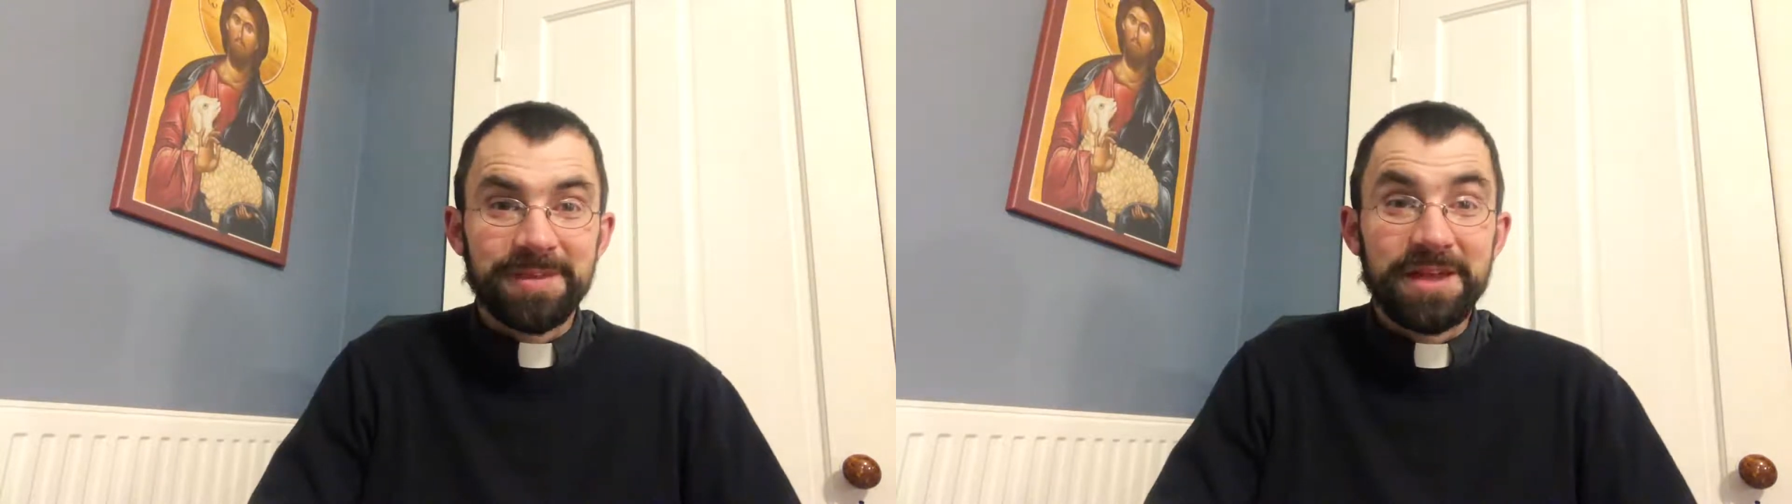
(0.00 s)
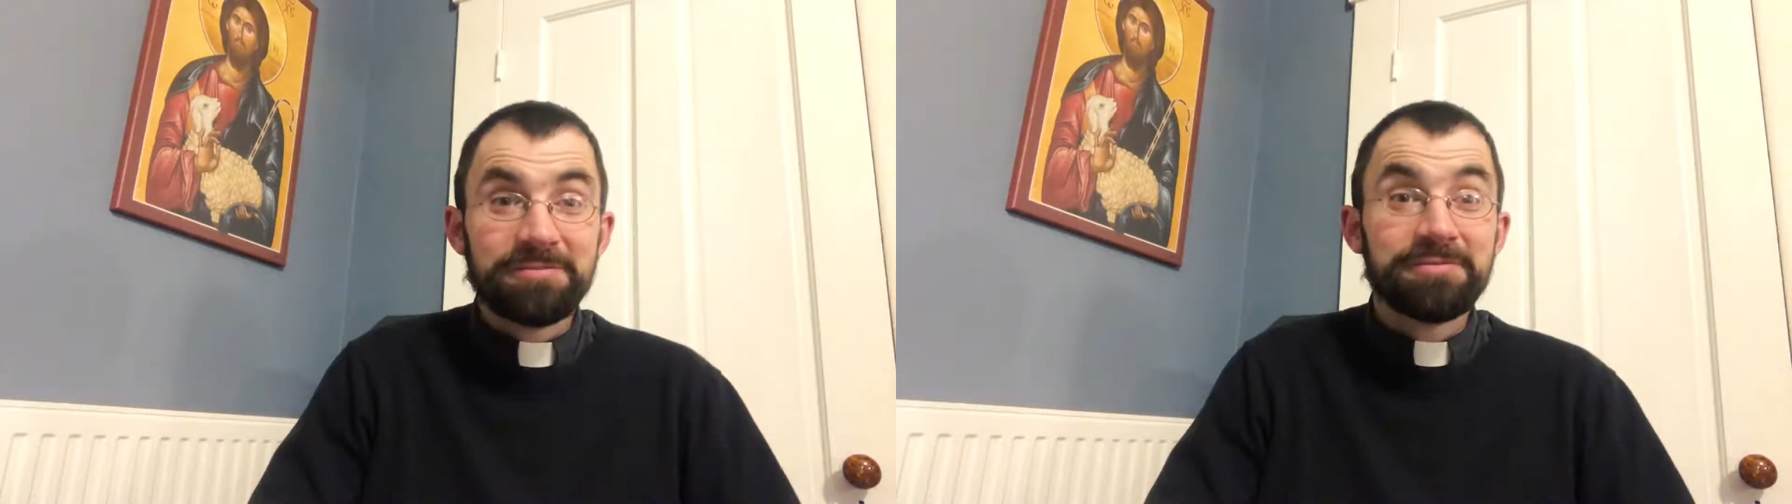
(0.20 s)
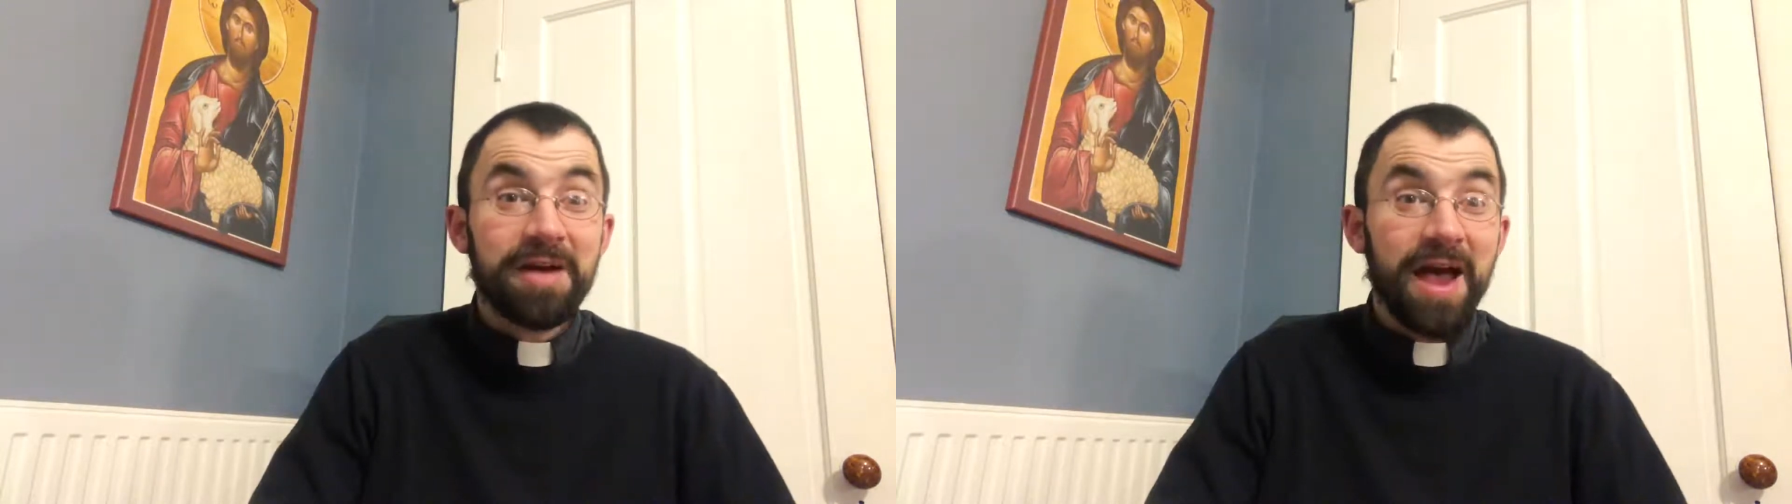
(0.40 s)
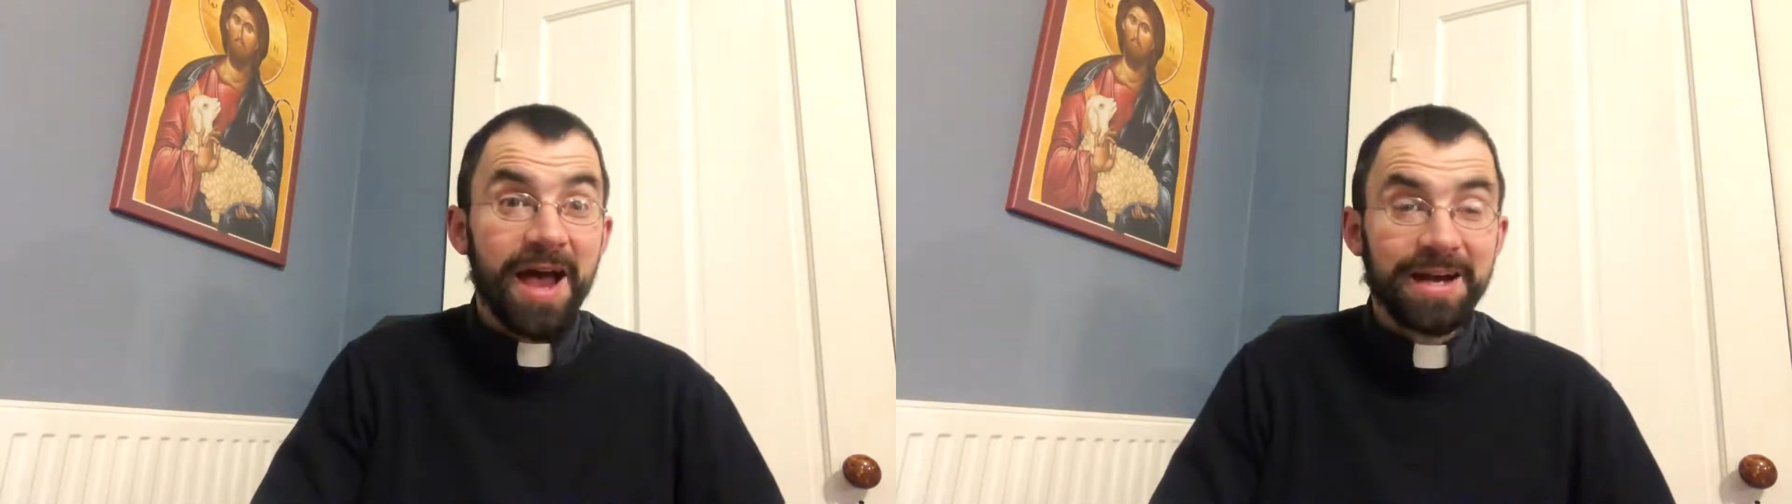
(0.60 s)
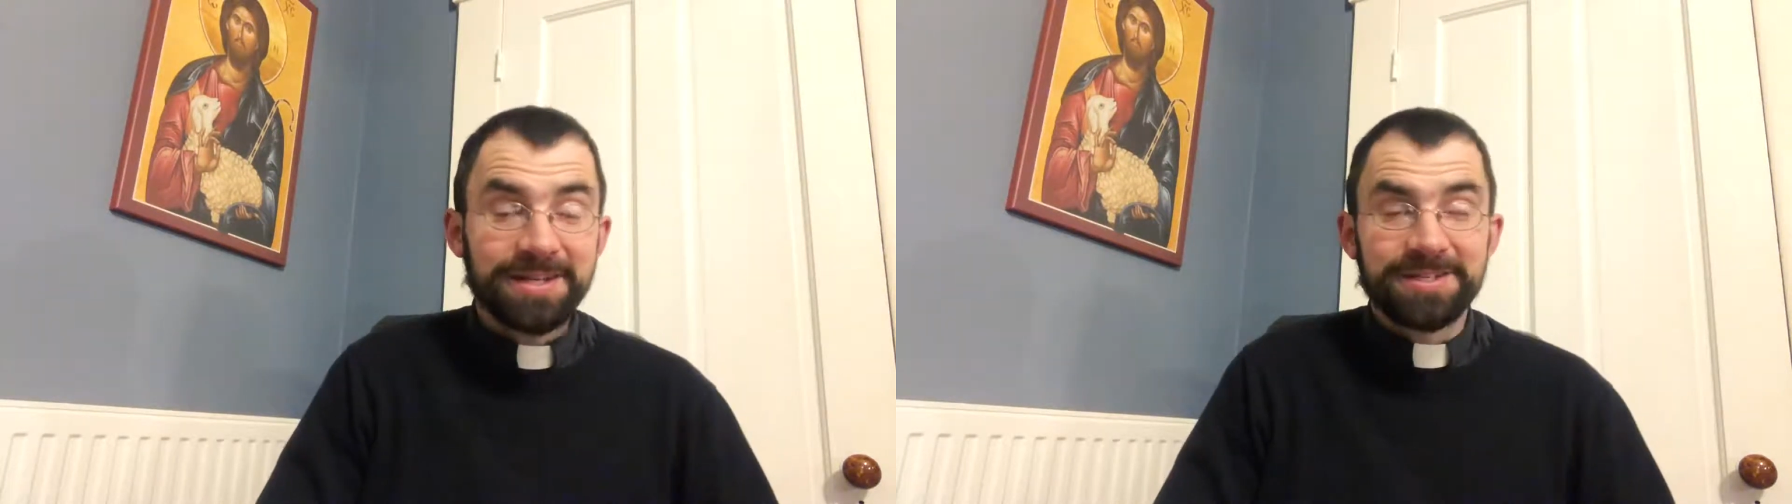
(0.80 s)
In
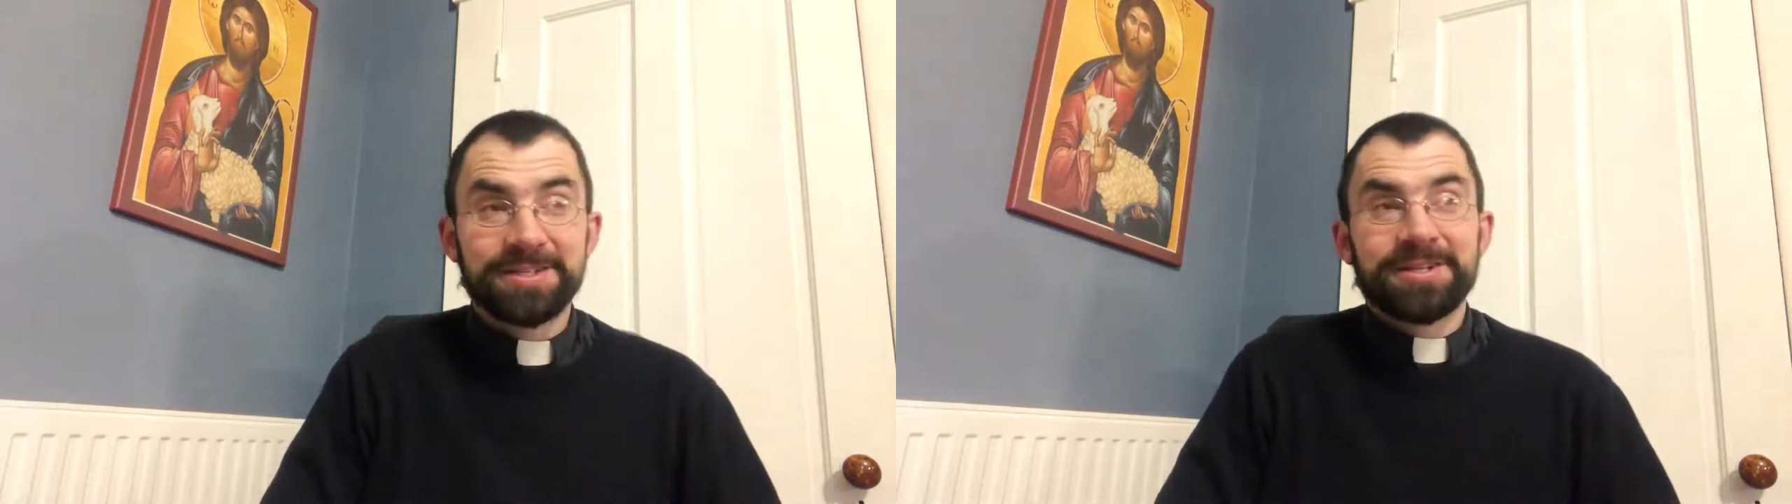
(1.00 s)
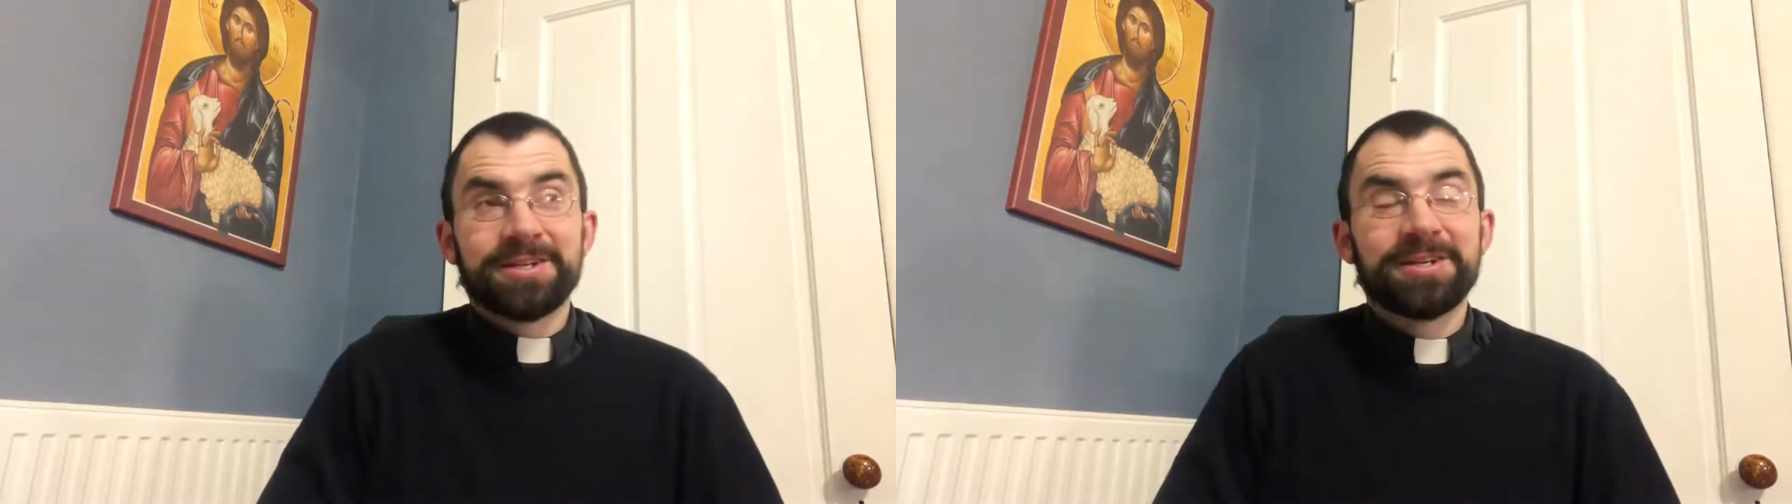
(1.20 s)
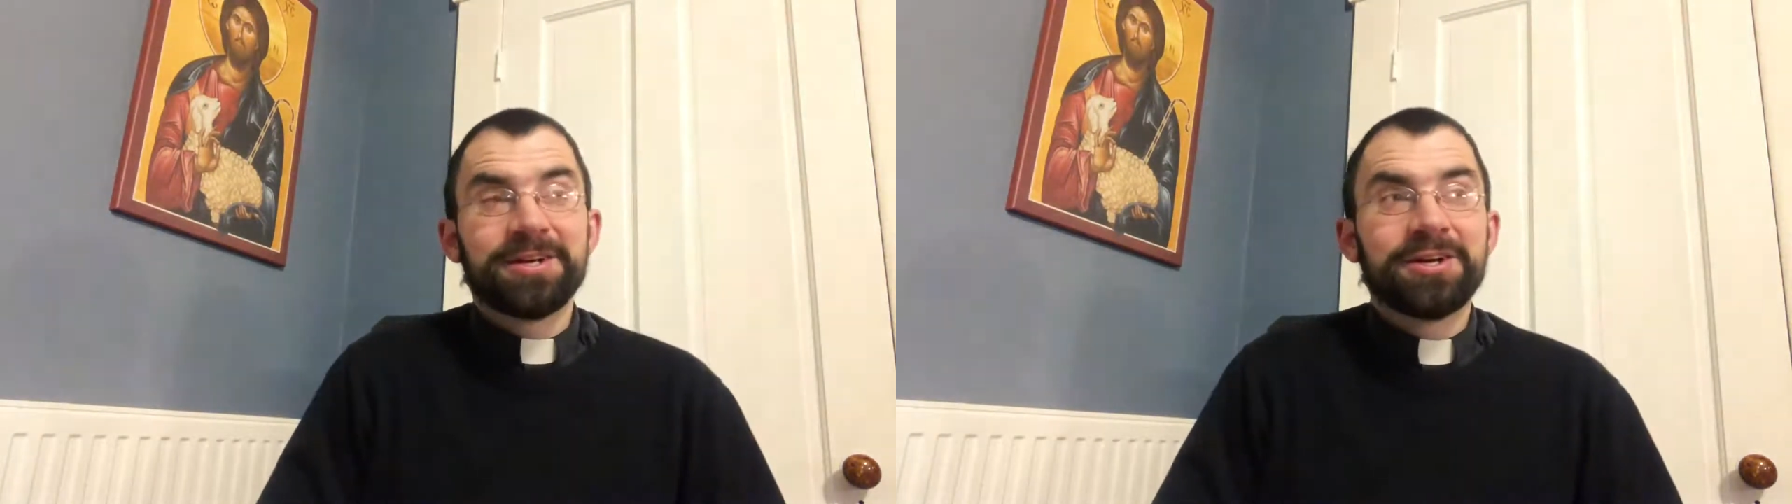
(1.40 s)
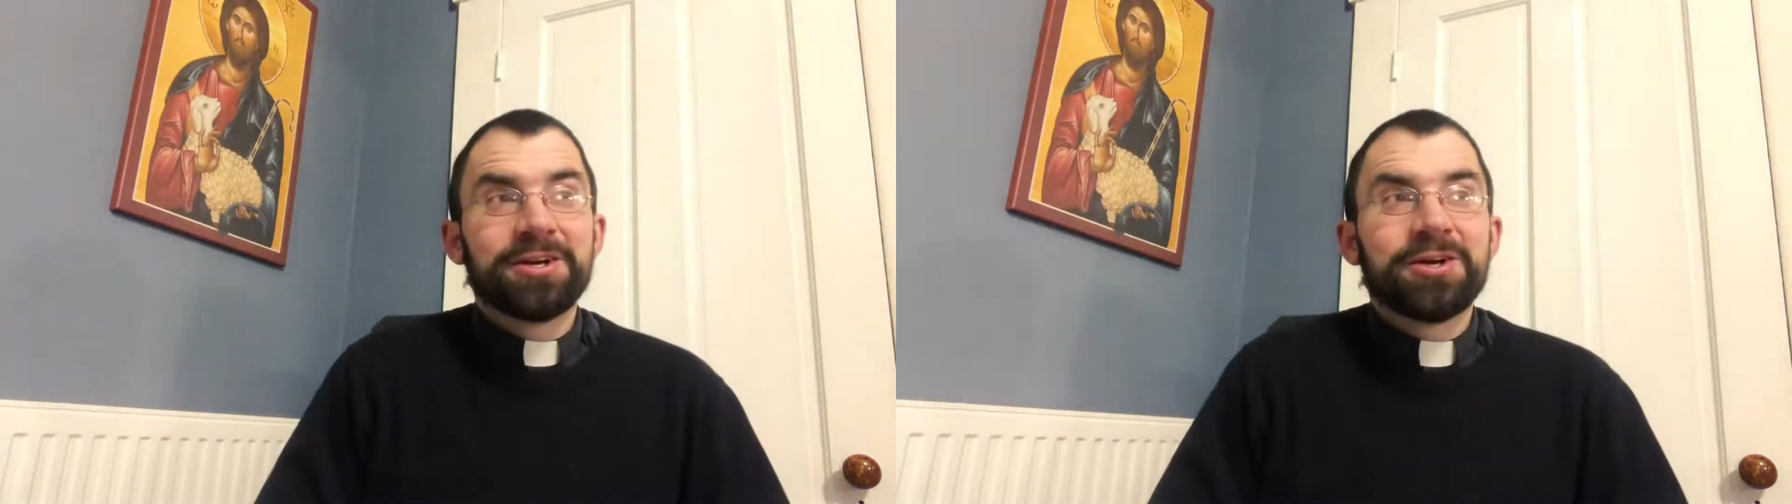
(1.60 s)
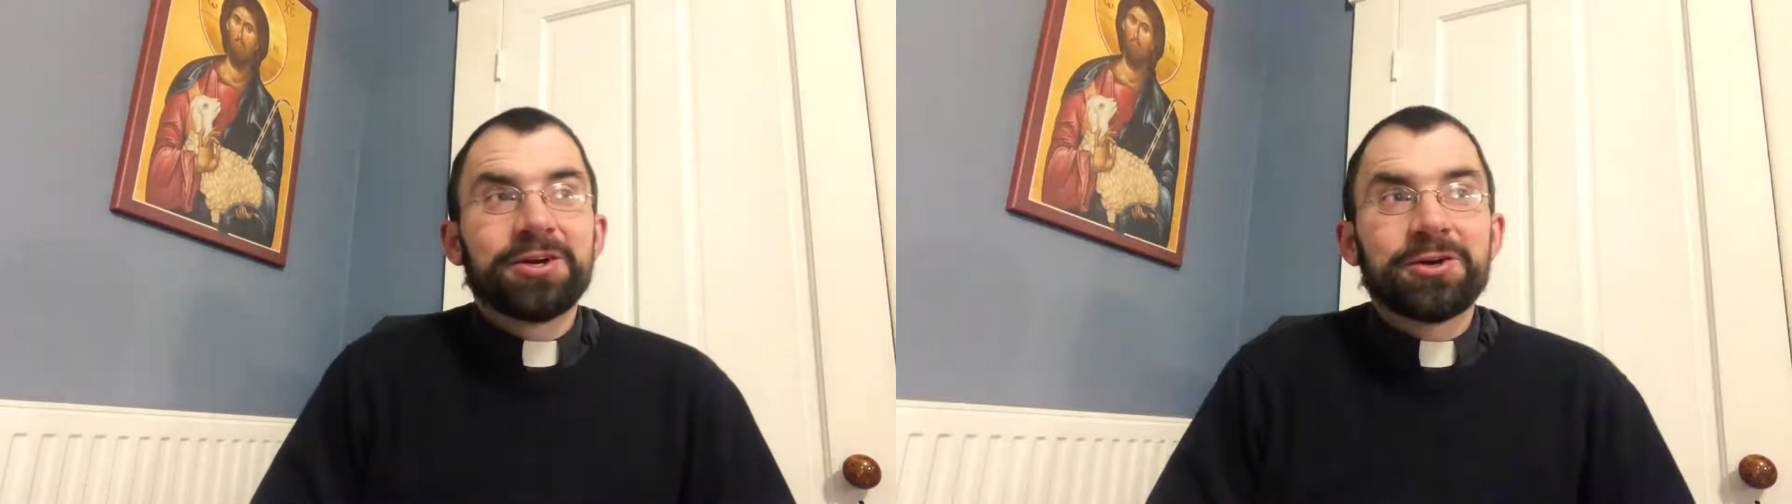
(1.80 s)
fact,
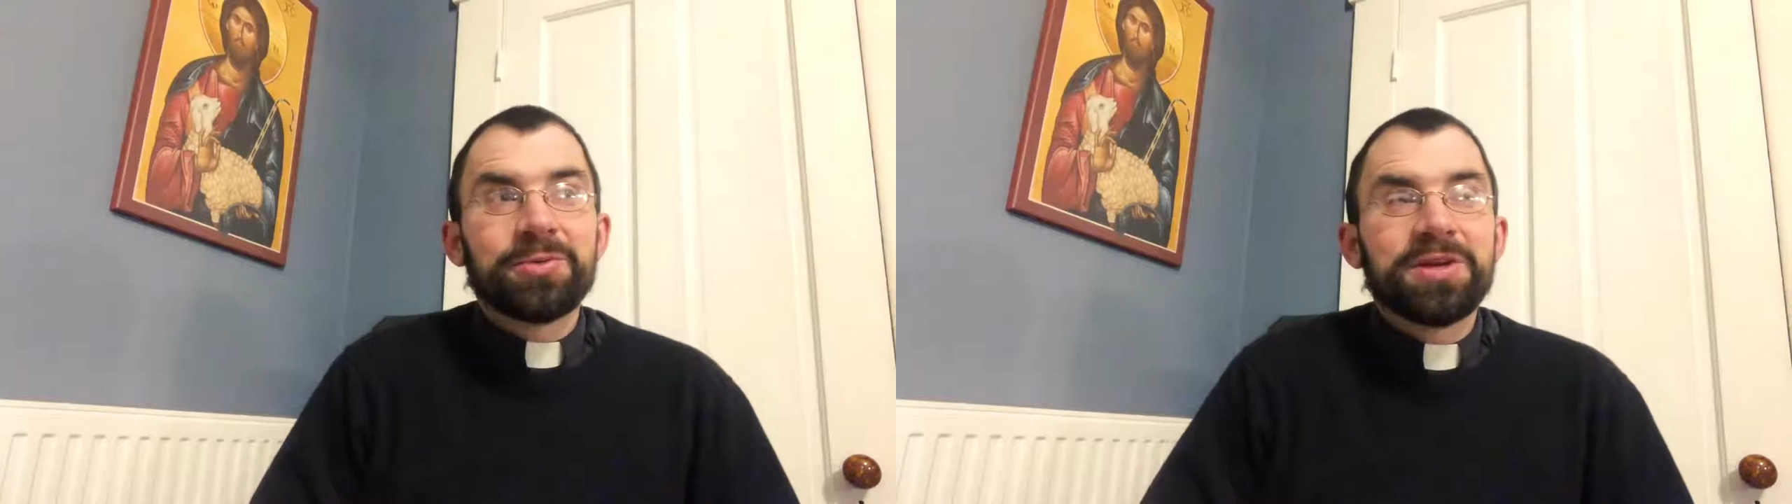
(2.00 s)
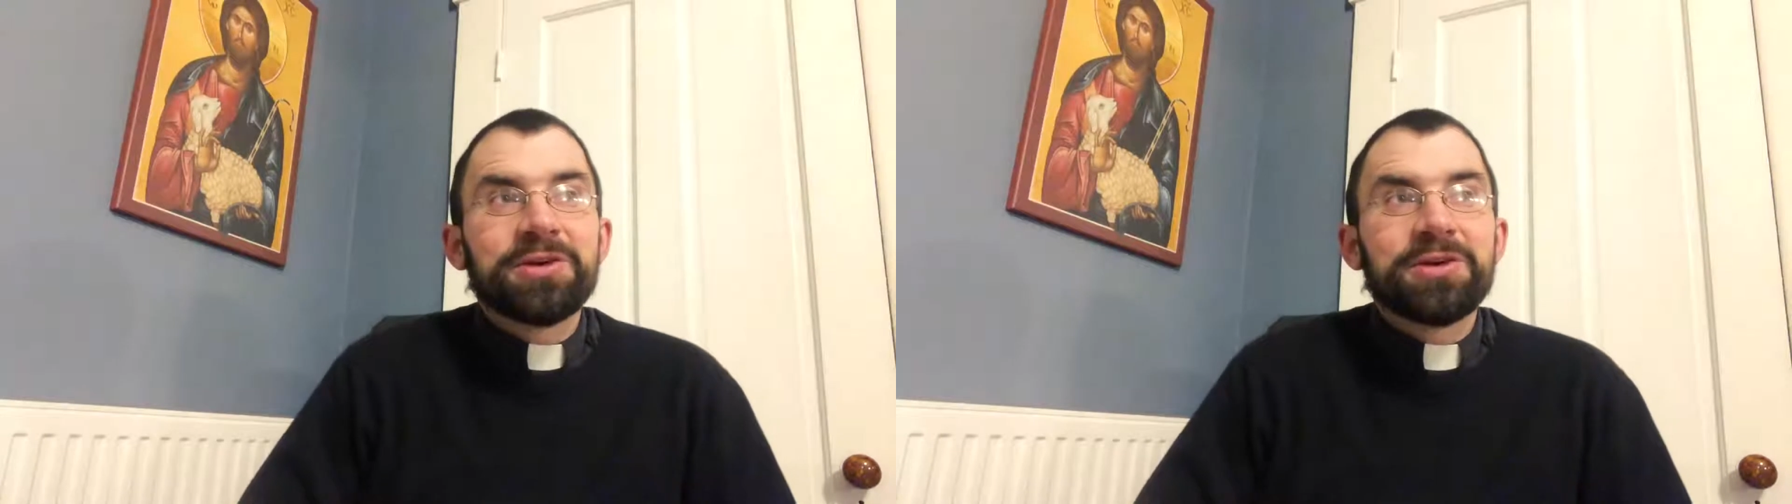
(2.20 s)
we